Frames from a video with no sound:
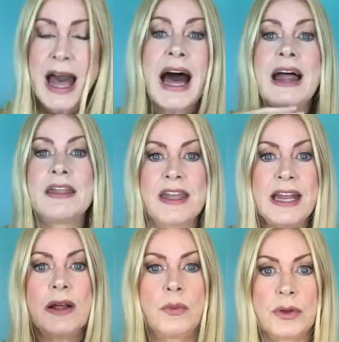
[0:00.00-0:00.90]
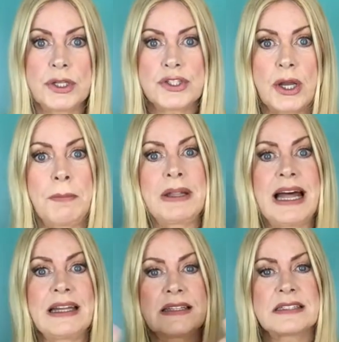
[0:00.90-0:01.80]
And then I want you to apply
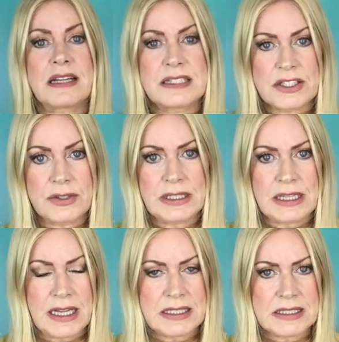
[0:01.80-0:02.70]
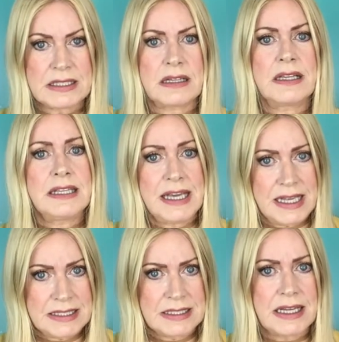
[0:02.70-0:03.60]
the sunscreen last.
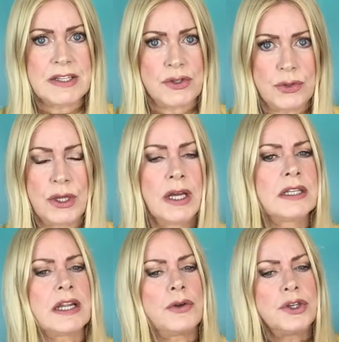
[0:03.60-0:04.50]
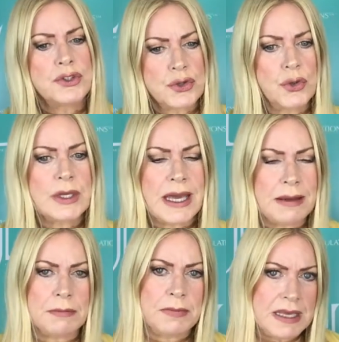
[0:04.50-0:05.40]
Yes, I do. Now you do
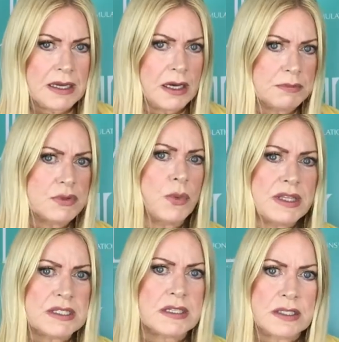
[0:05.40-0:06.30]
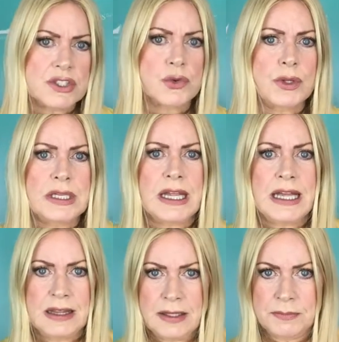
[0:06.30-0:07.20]
get makeups with sunscreen
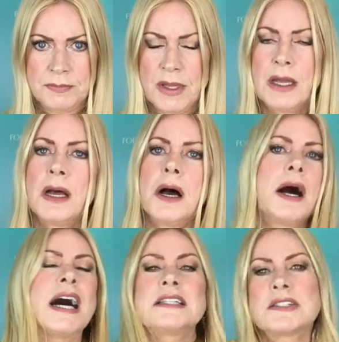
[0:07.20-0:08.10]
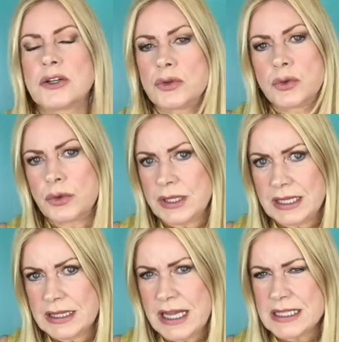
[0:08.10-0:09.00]
in them. I still don't think
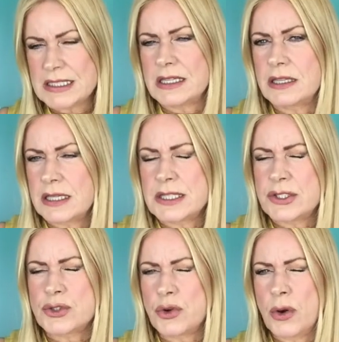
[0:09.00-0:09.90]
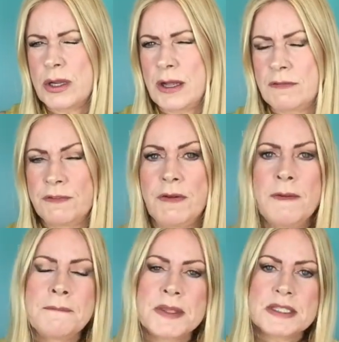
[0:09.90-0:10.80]
that's is strong enough.
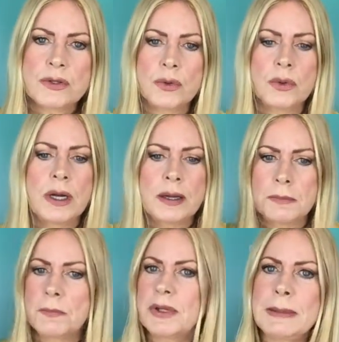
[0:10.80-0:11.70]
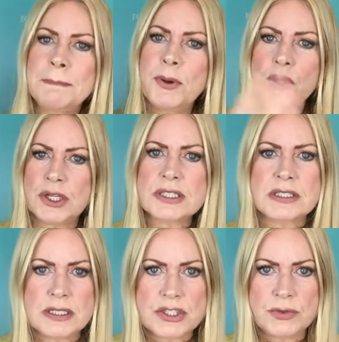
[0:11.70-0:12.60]
So really put your
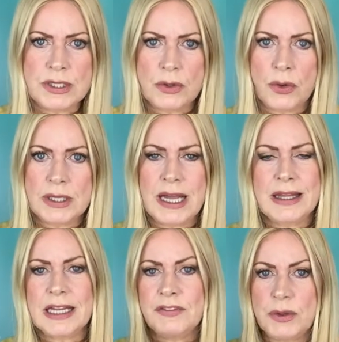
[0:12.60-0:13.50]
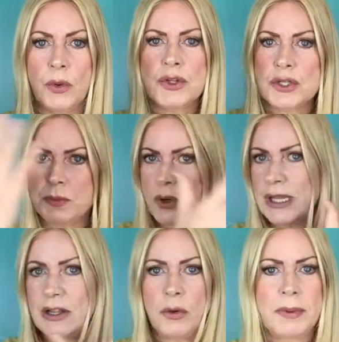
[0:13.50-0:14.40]
sunscreen on, and then if you want to put a
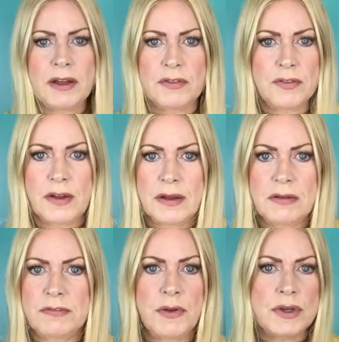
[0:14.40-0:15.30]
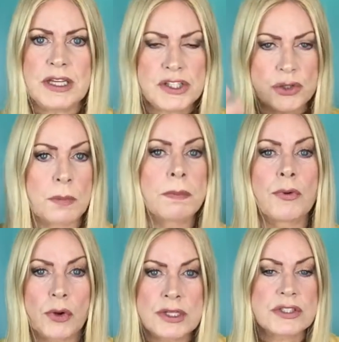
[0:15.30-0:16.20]
little bit of foundation or
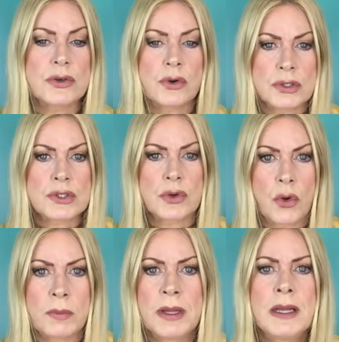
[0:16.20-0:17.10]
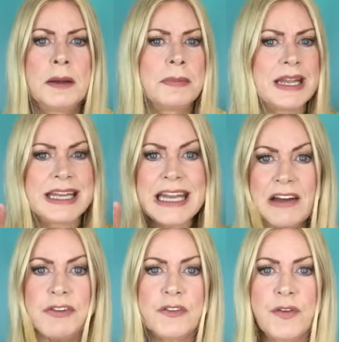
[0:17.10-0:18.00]
bronzer on top. But
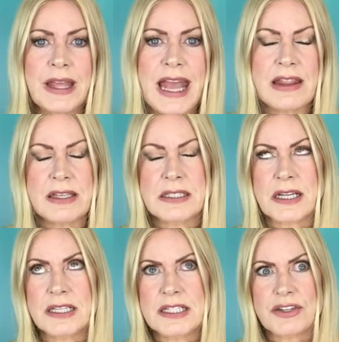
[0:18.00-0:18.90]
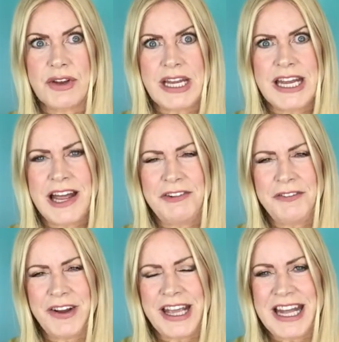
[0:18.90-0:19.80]
never forget the sunscreen, never
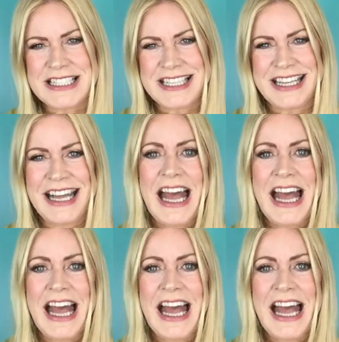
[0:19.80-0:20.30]
forget it.